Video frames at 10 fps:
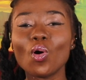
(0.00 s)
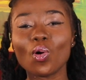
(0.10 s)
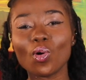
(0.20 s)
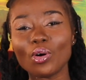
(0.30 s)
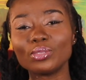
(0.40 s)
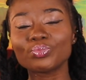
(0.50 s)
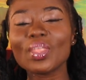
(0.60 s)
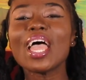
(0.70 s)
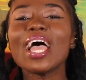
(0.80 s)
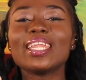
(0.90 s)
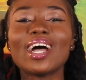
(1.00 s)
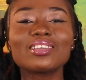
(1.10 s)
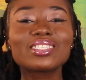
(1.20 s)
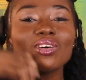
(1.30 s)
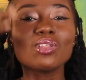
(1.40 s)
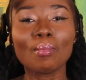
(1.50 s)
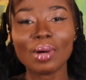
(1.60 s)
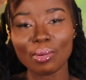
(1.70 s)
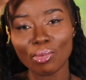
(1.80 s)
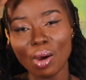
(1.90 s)
occur. Now, still on
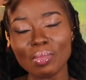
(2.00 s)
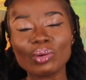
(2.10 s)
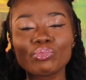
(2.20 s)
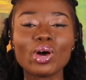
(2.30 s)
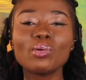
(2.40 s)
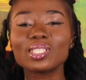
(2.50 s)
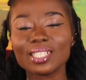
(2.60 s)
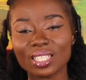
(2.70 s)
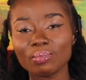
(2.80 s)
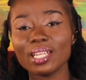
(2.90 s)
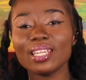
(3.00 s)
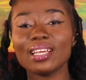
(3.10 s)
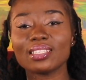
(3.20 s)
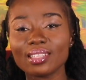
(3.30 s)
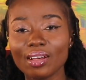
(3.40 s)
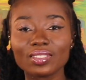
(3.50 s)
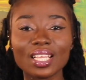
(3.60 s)
McBrown was explaining herself,